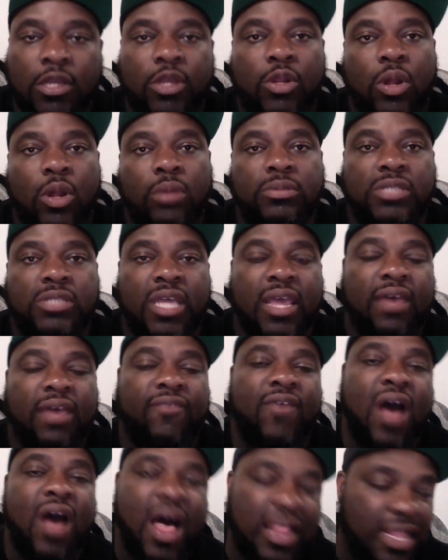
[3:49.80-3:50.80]
You know what I'm
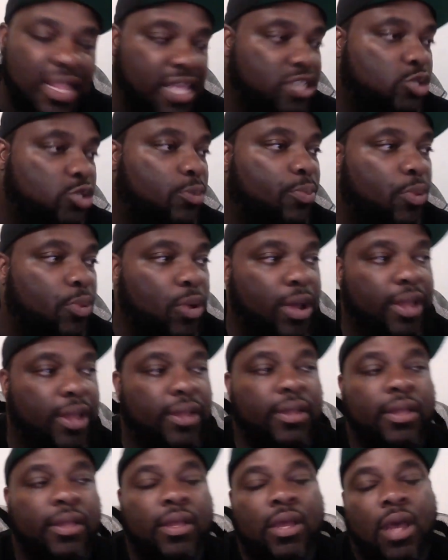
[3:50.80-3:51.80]
saying, for hollering at your
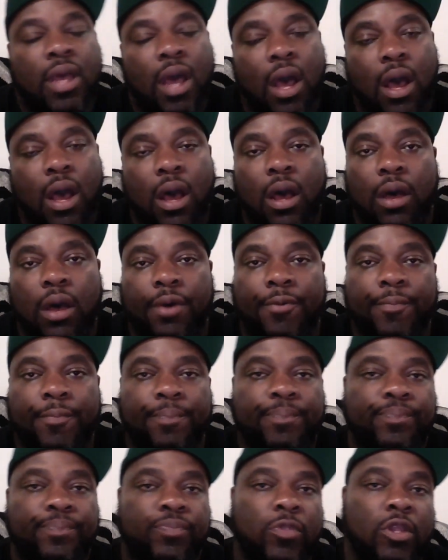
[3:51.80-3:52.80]
boy.
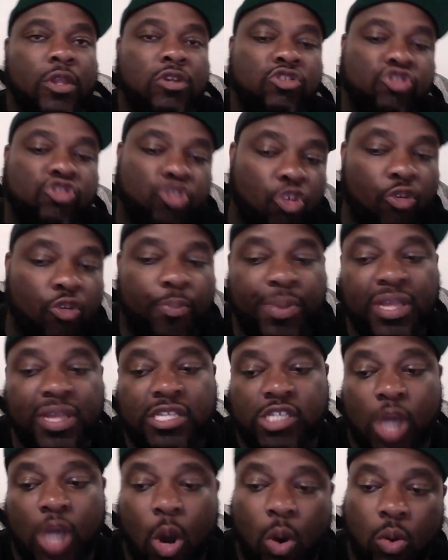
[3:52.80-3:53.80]
Truth
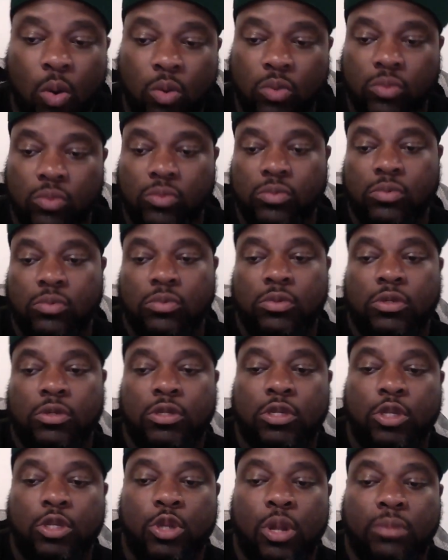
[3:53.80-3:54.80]
be told, you
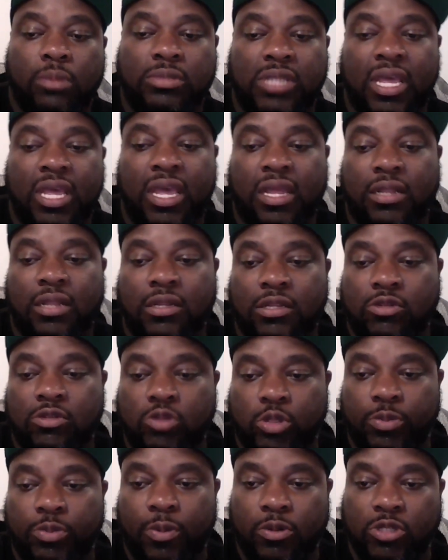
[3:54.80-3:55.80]
know what I'm saying,
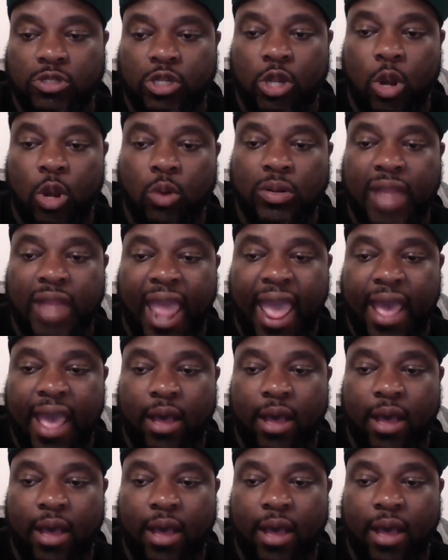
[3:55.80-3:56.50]
this is supposed to go,